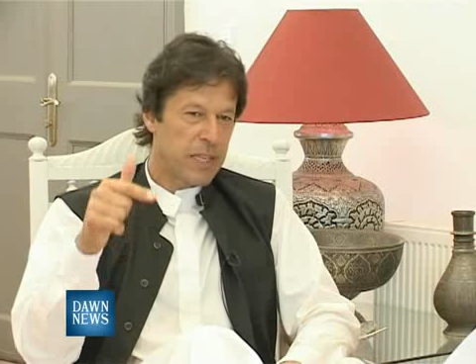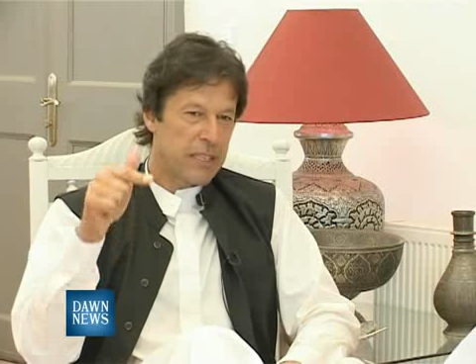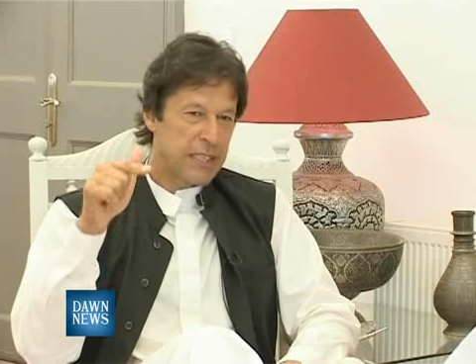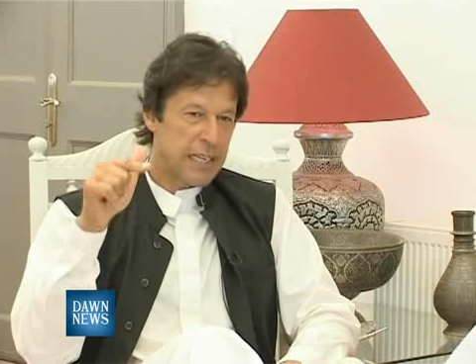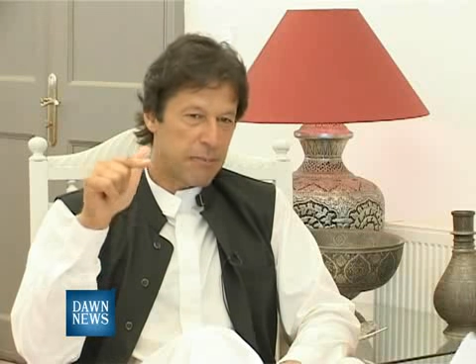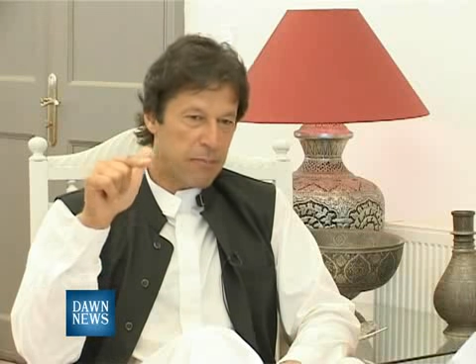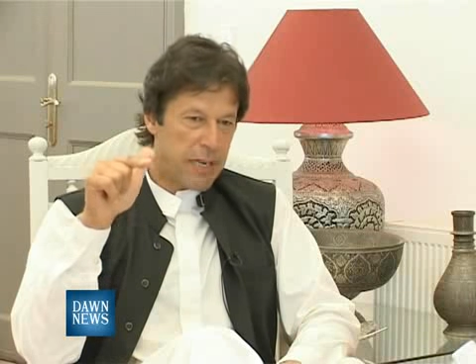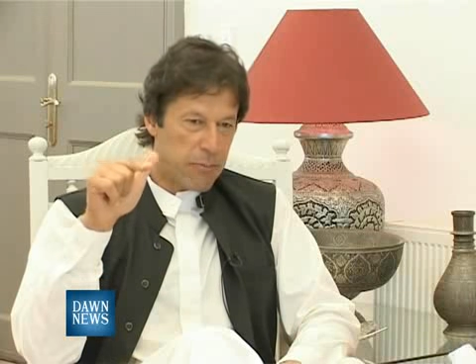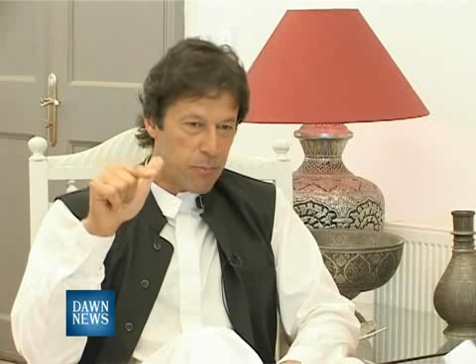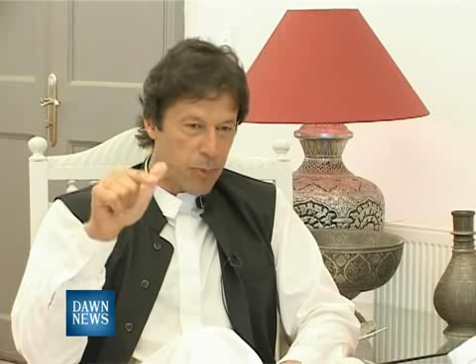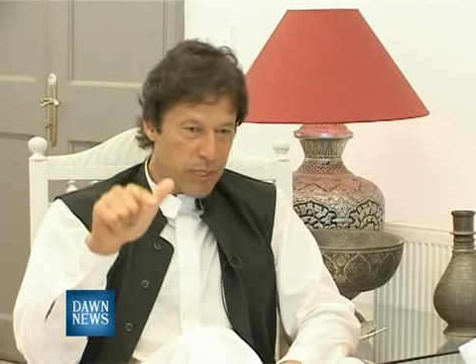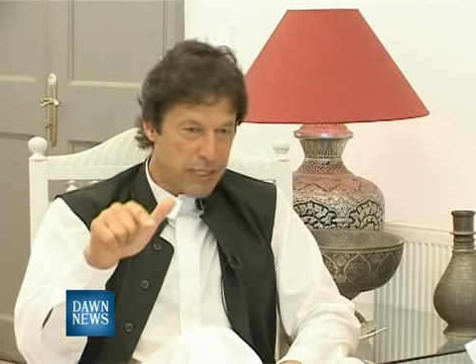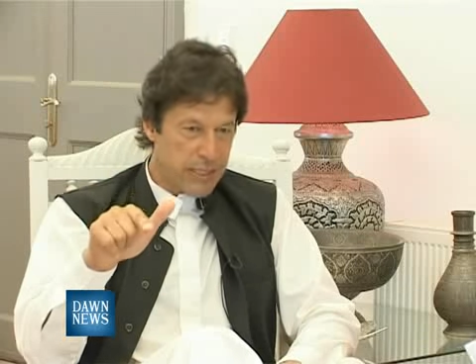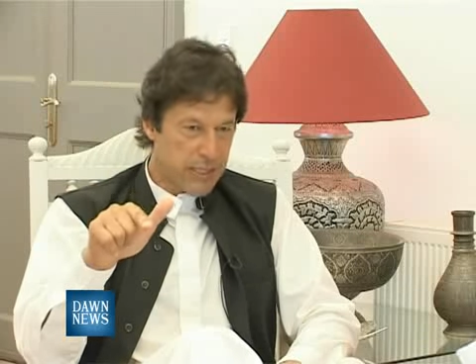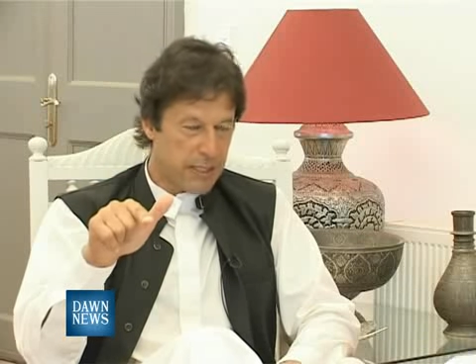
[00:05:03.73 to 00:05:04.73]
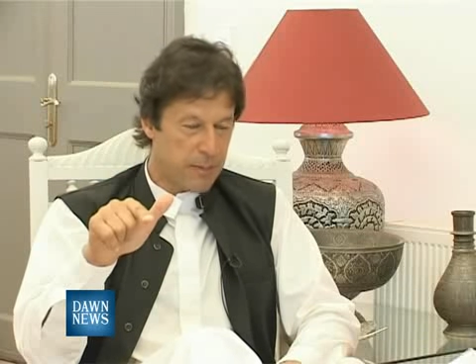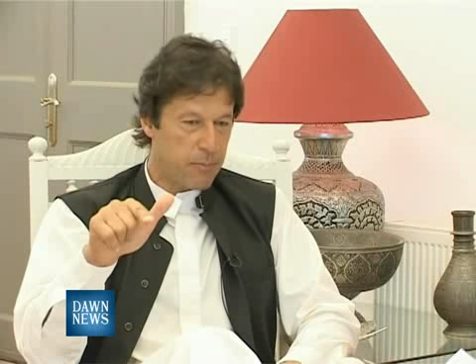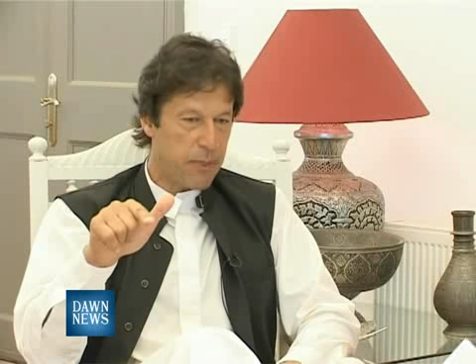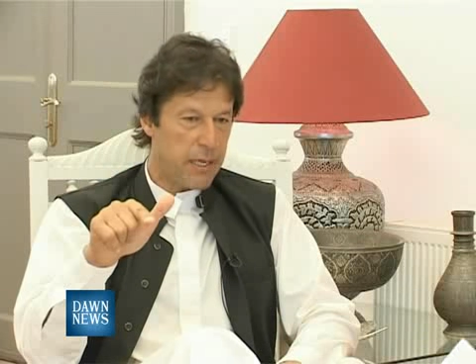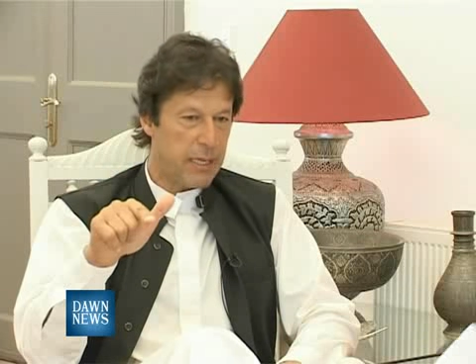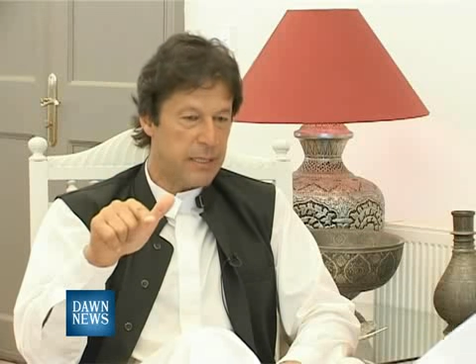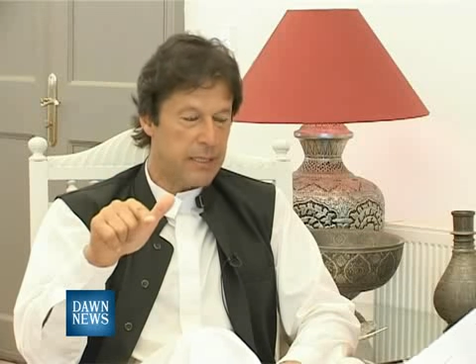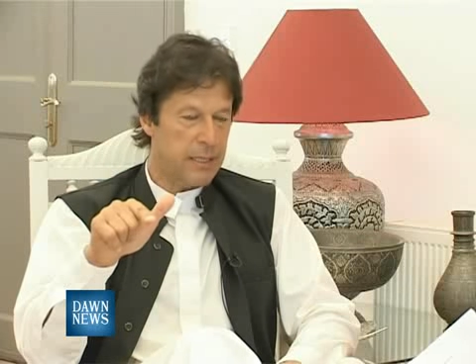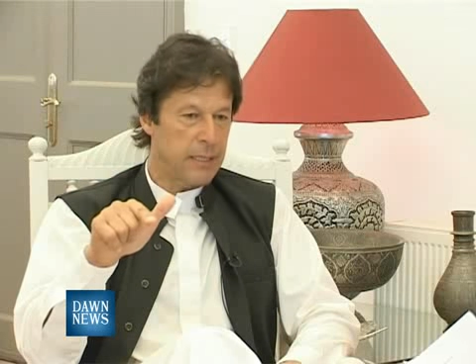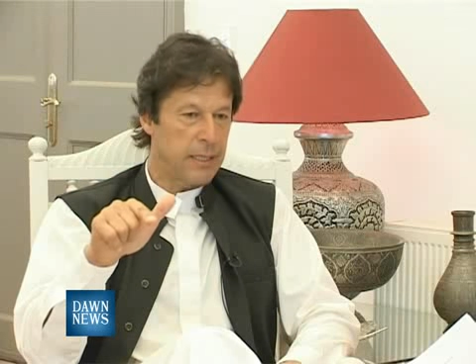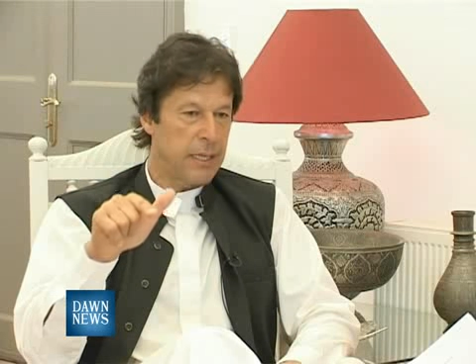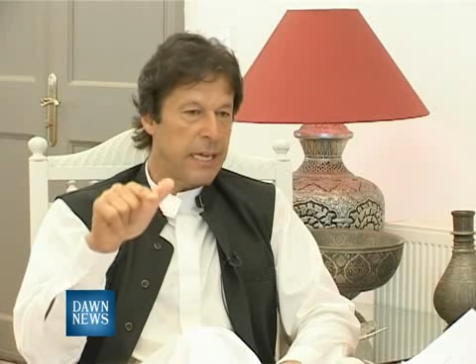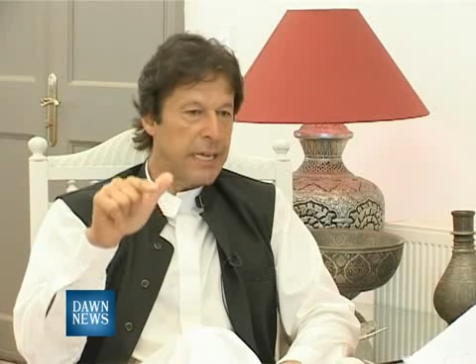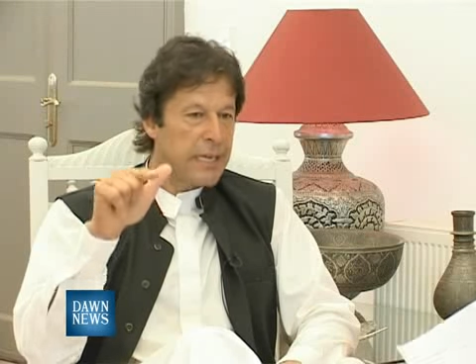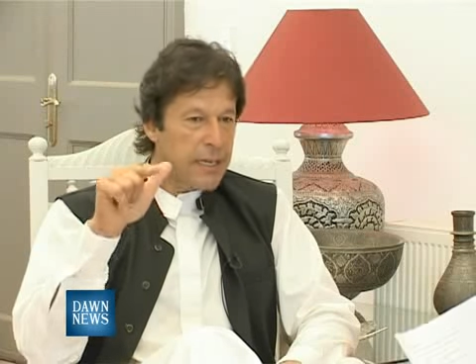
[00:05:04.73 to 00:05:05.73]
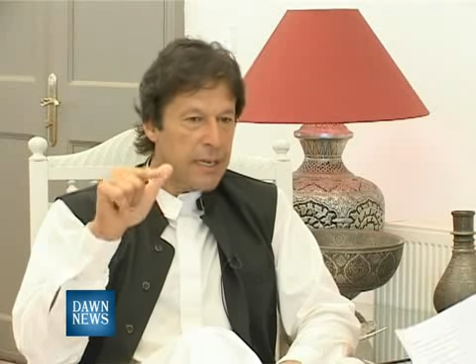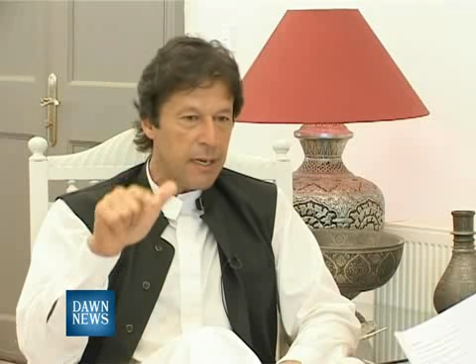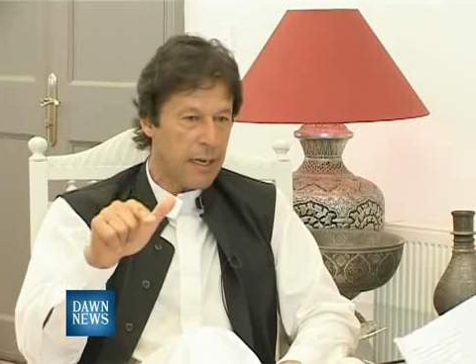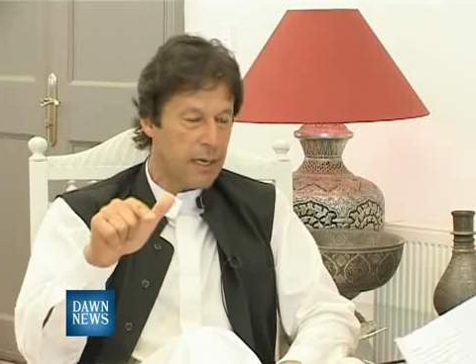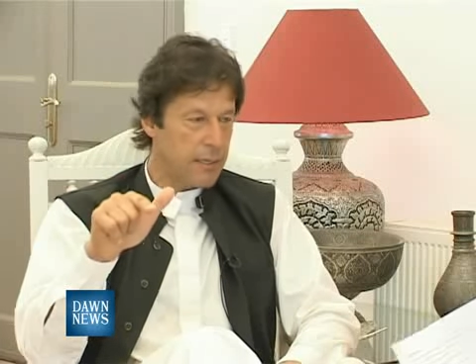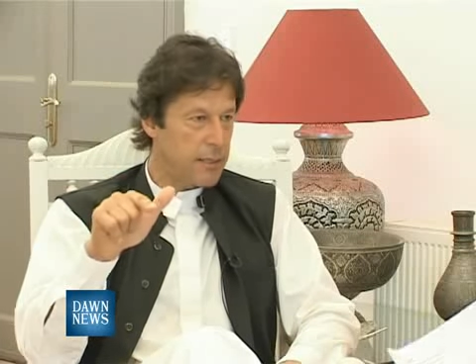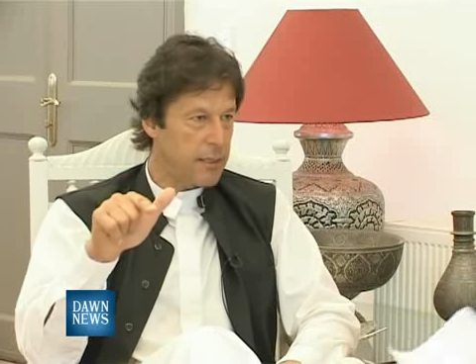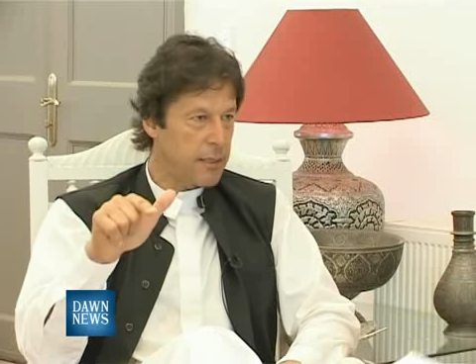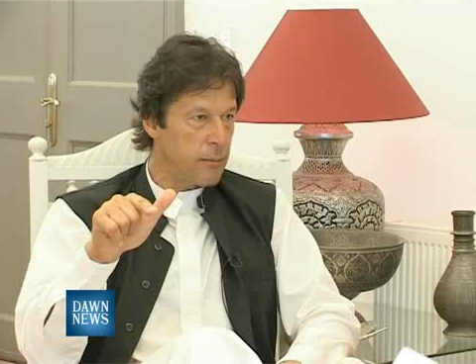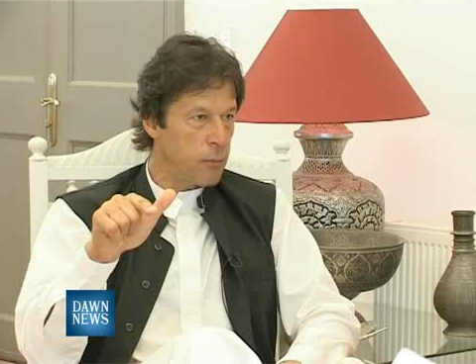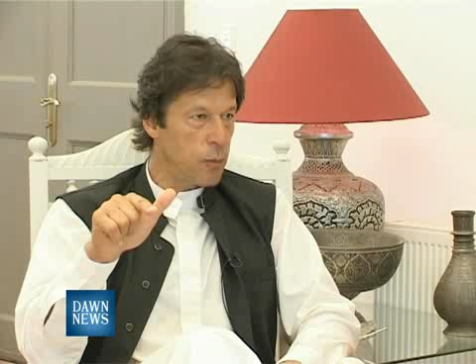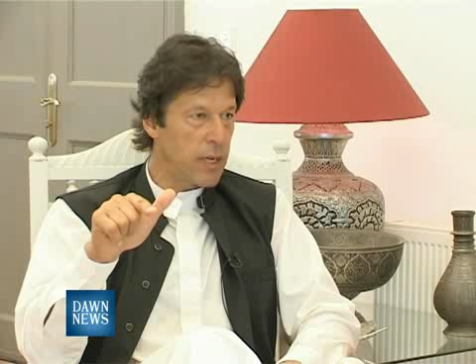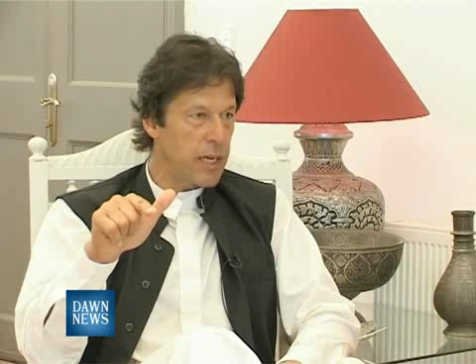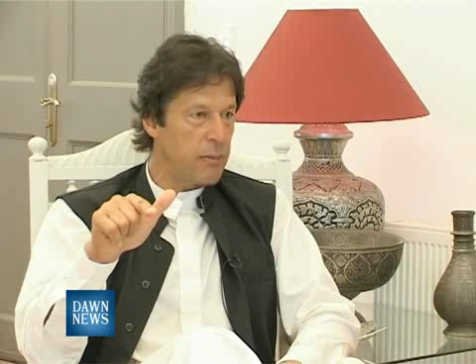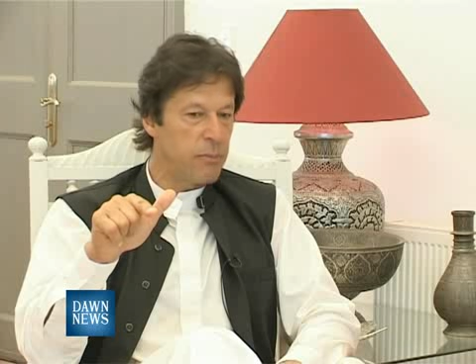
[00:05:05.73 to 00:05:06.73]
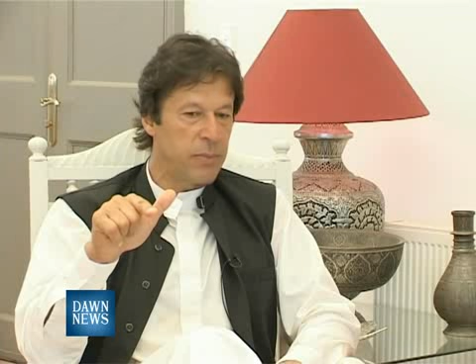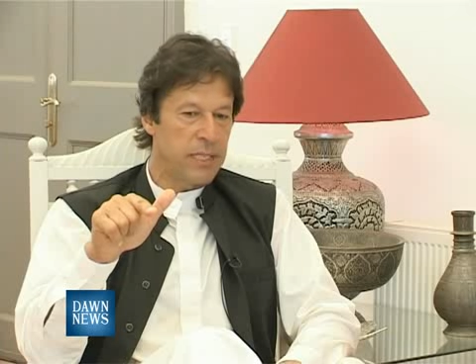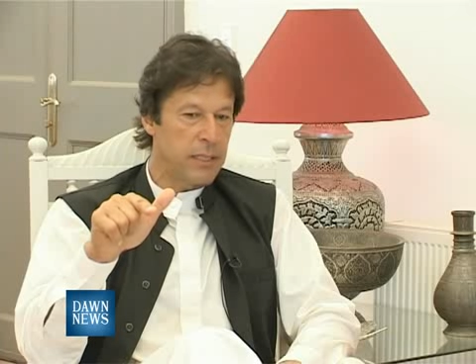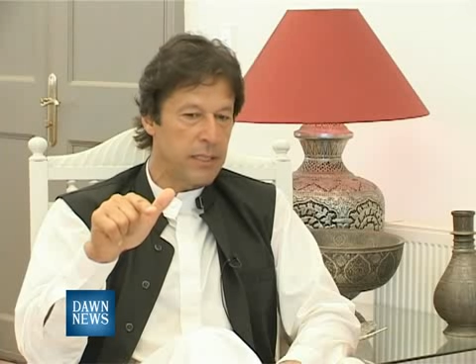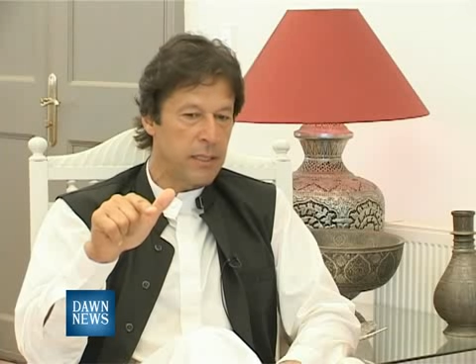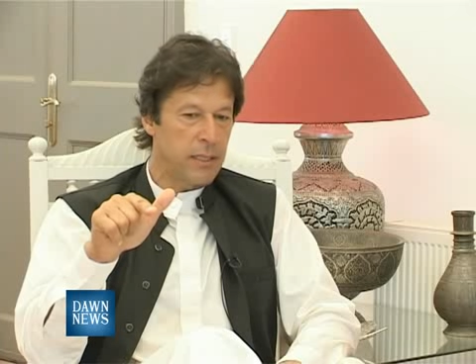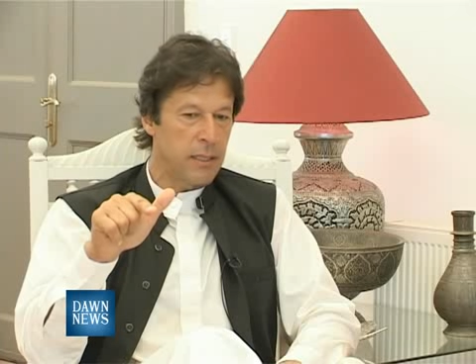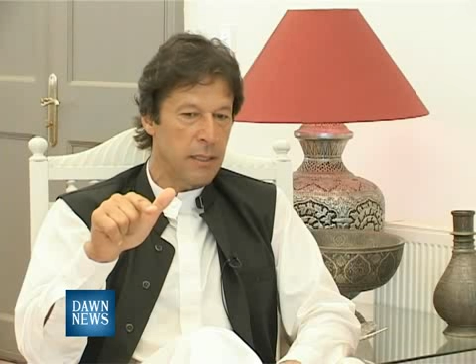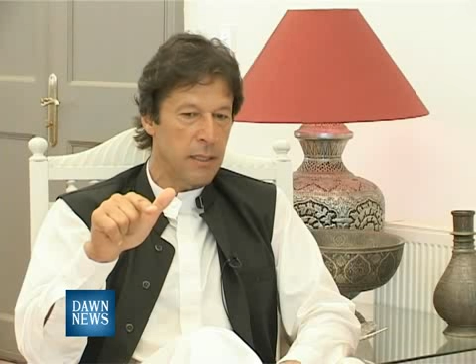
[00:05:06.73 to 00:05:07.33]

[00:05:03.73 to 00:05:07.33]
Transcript: that my political party in Karachi would have been